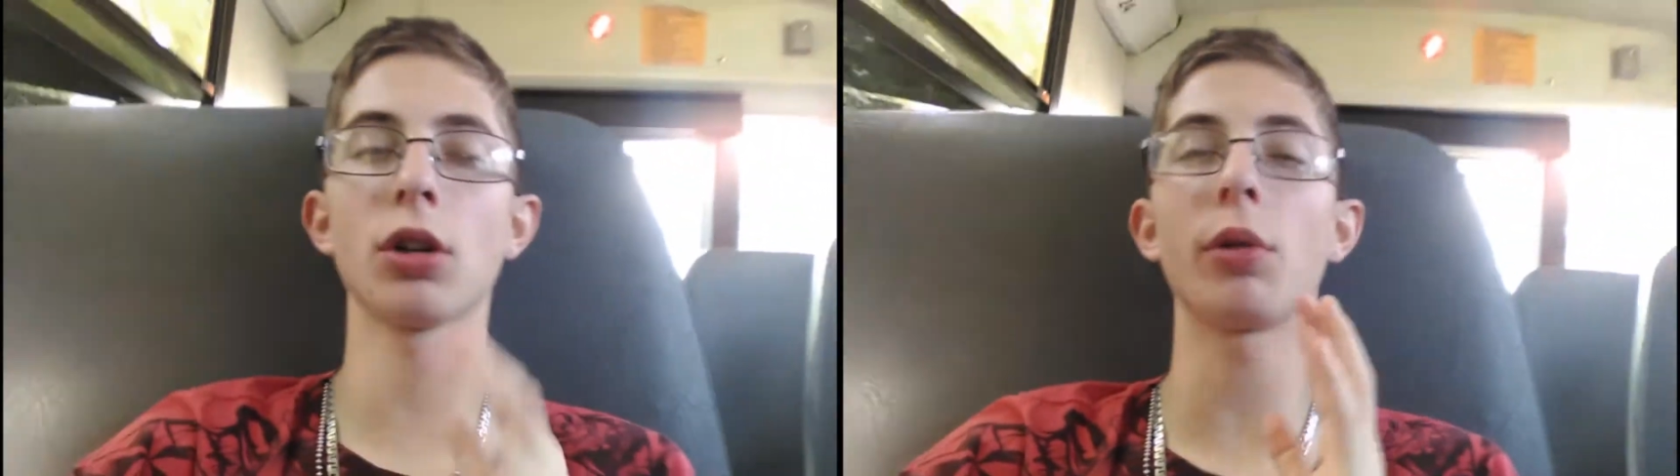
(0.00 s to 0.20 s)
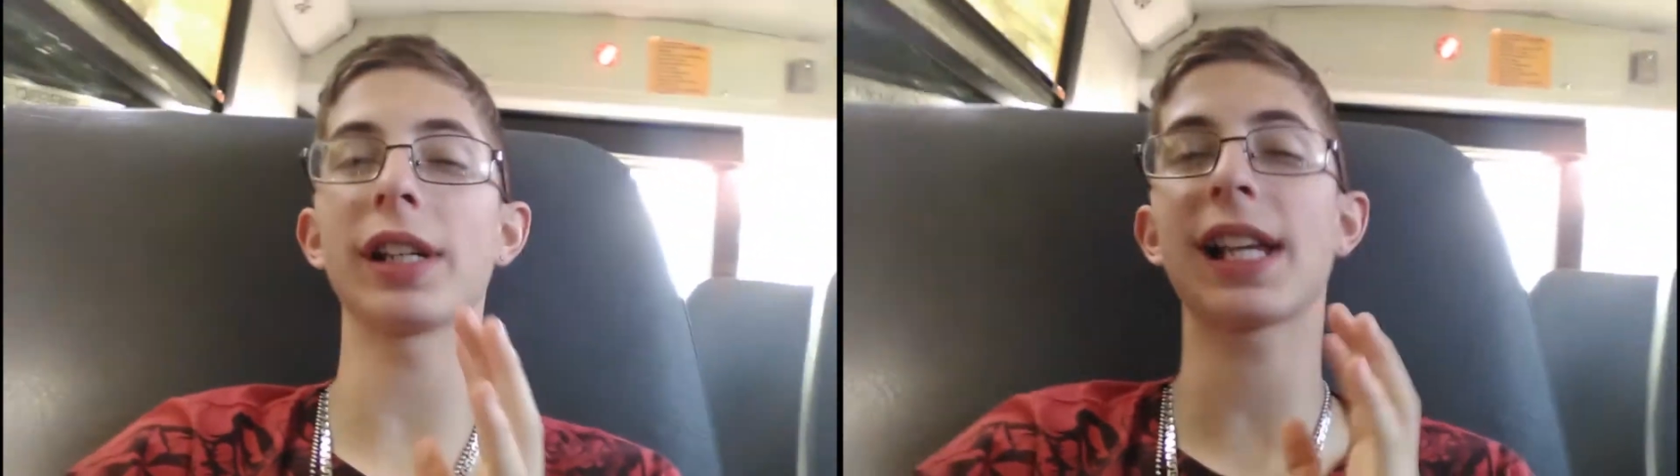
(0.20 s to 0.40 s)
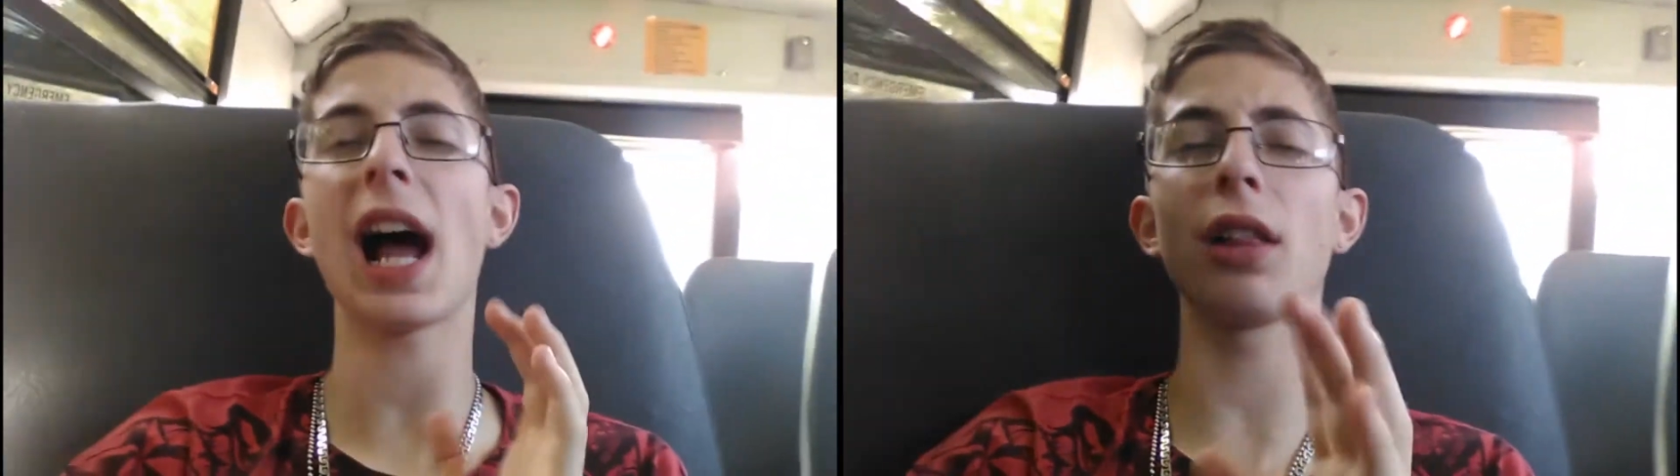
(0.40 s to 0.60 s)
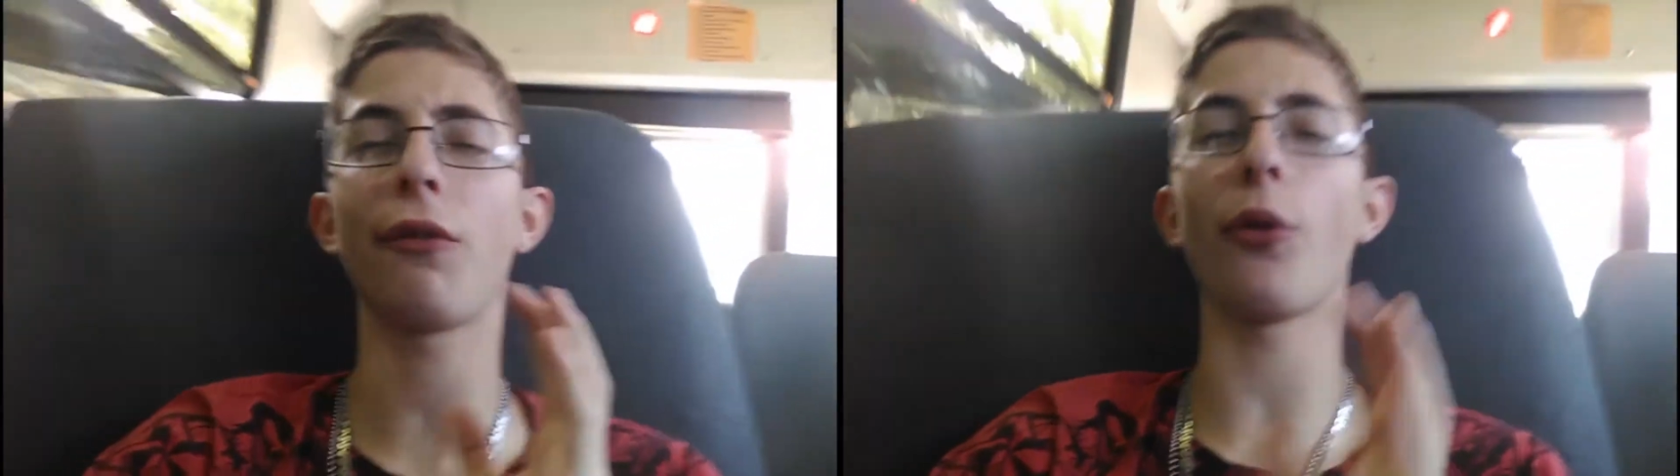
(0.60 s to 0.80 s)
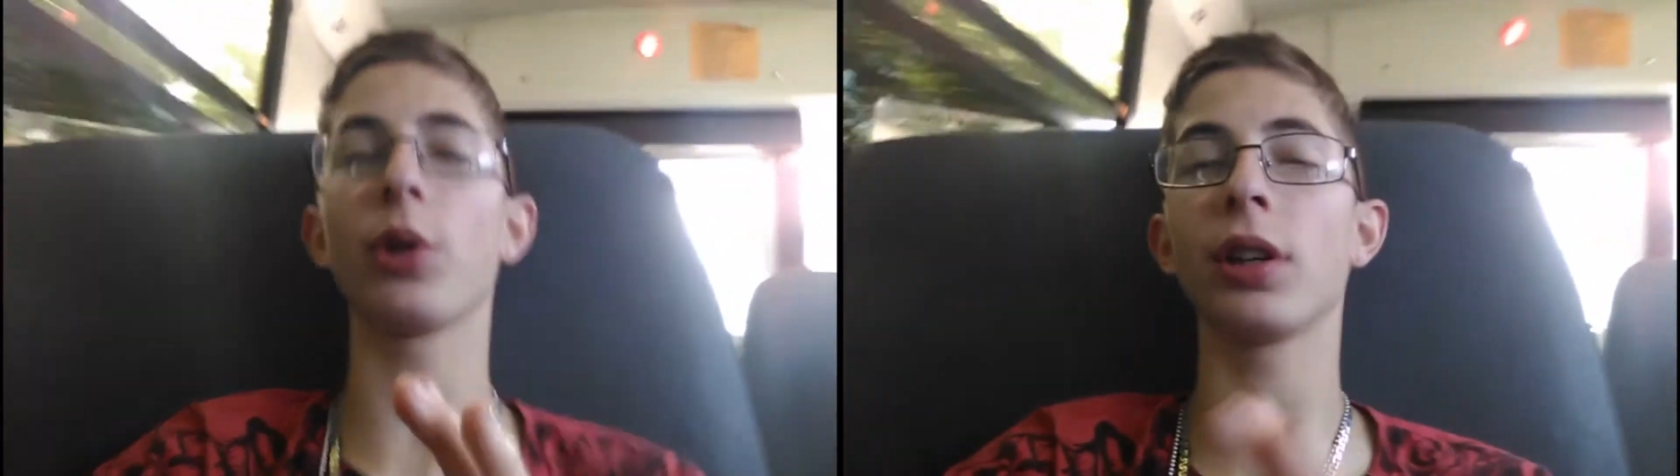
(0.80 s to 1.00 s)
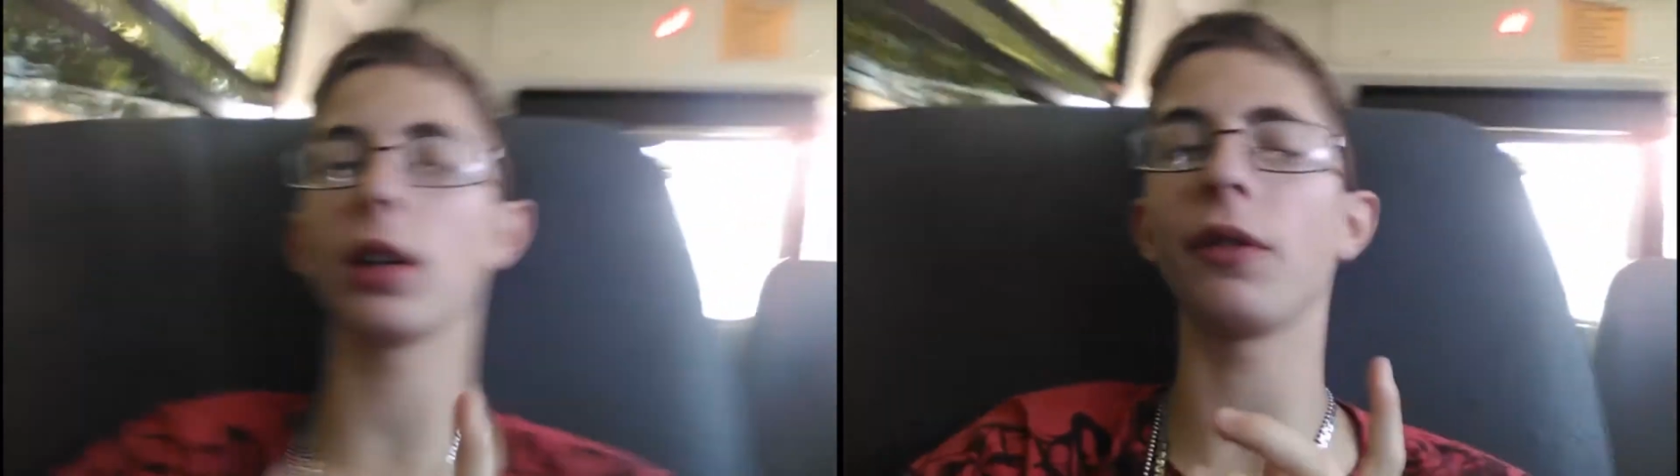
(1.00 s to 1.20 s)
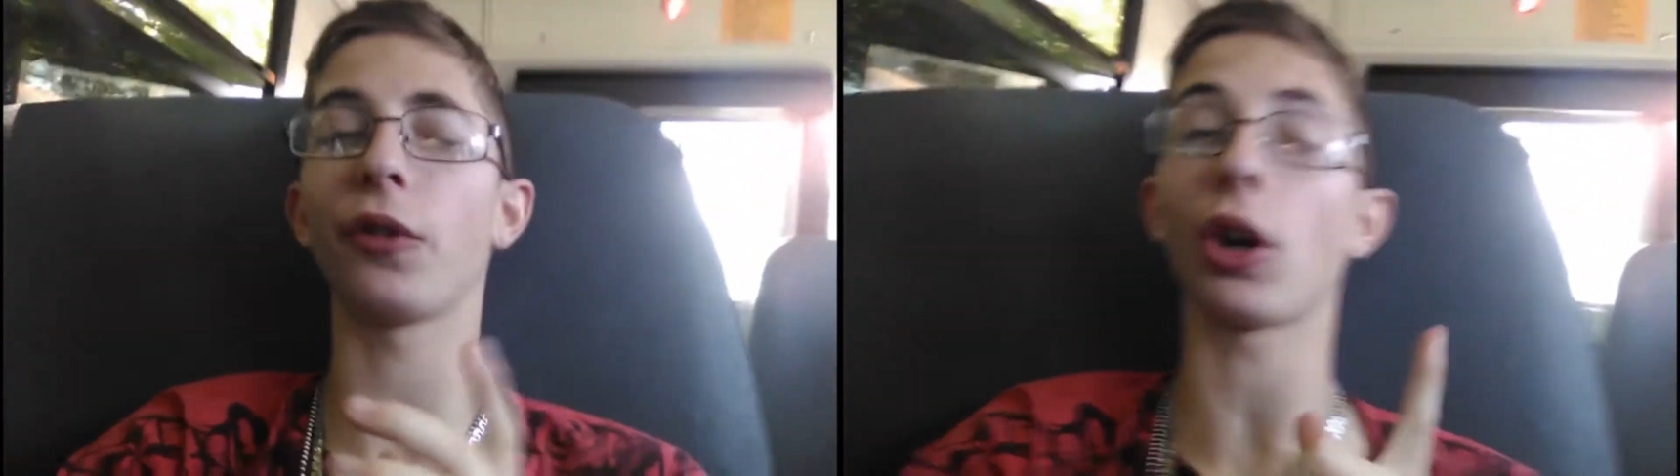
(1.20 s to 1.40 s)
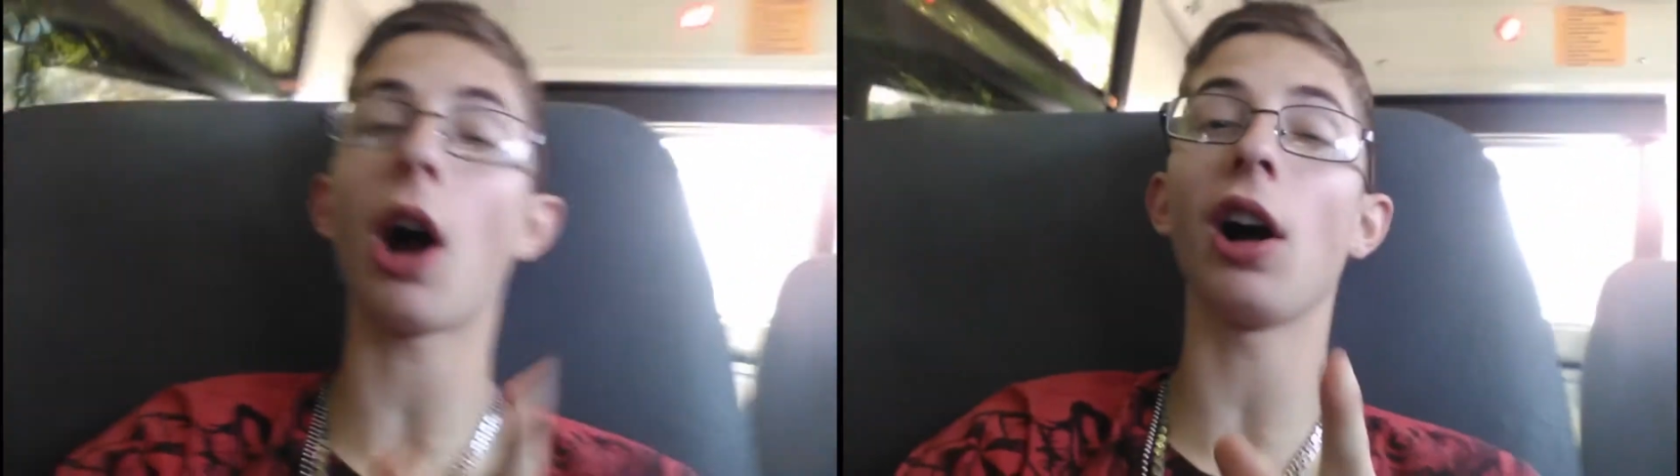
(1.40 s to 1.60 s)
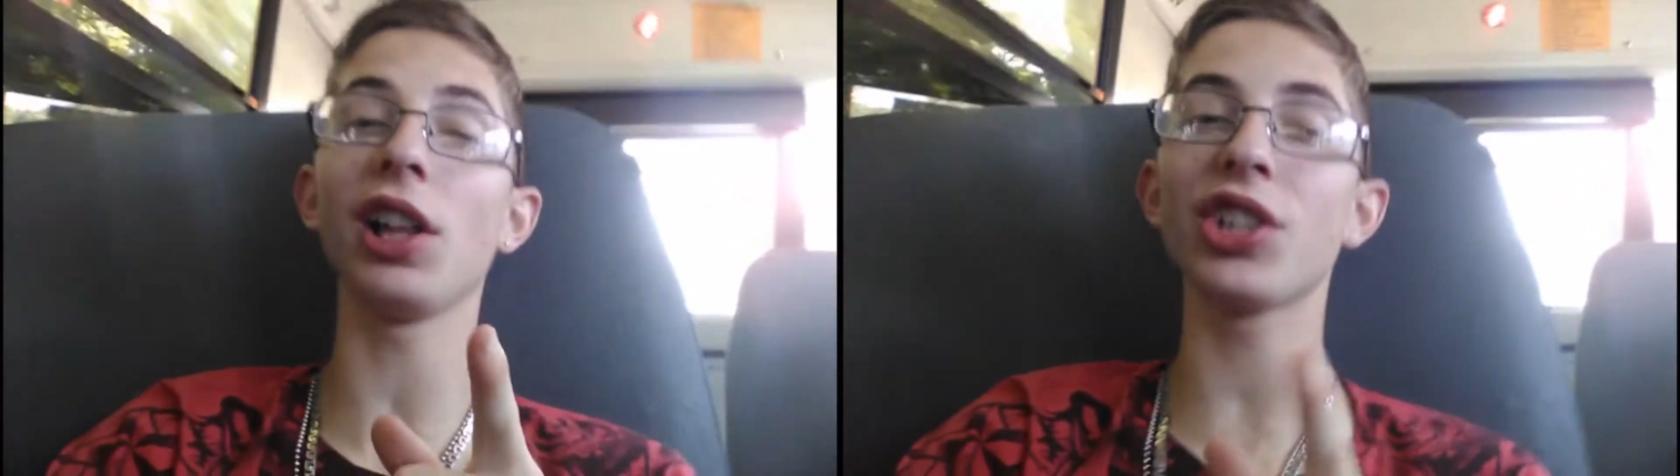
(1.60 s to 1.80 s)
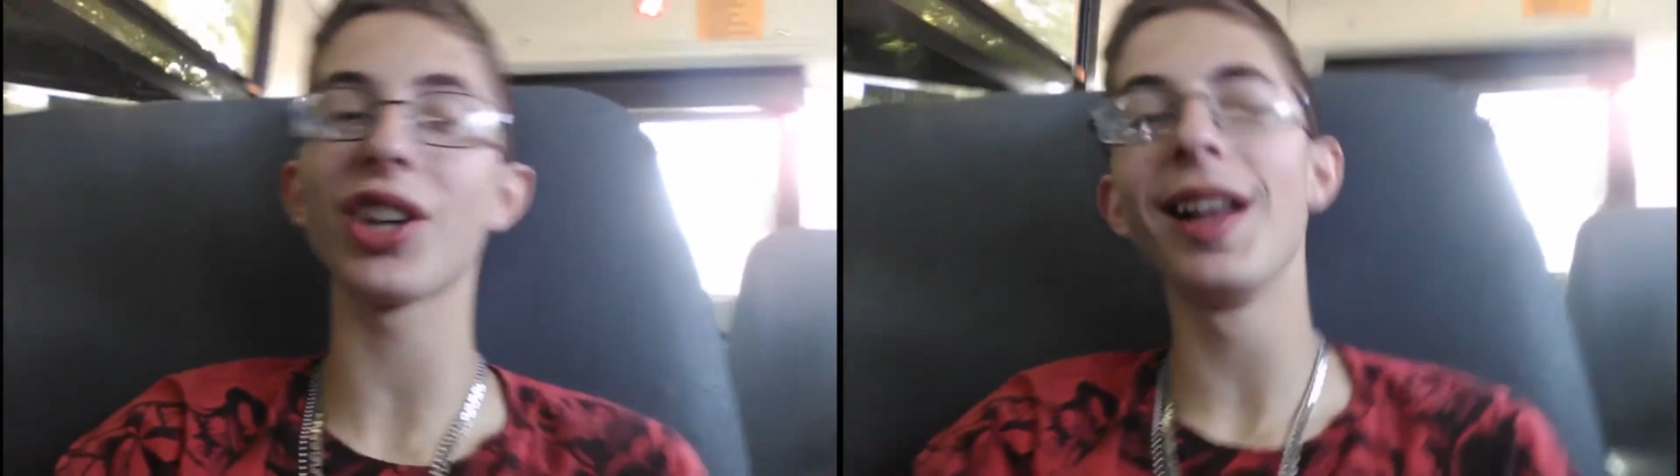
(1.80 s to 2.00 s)
going to California for
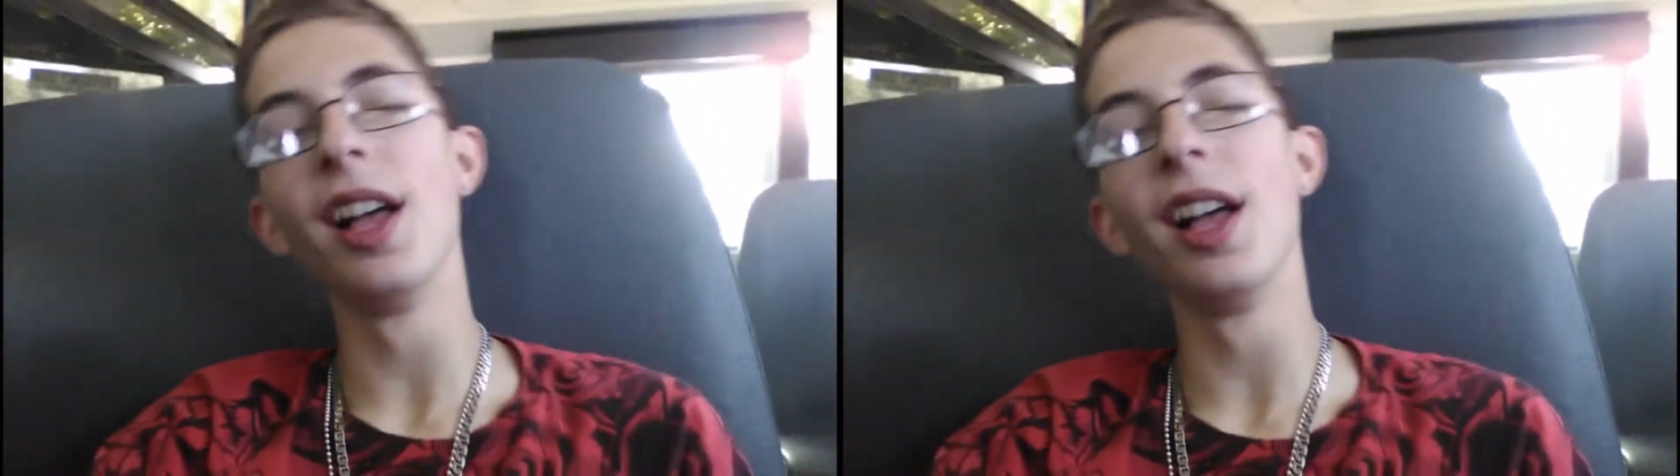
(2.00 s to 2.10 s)
college.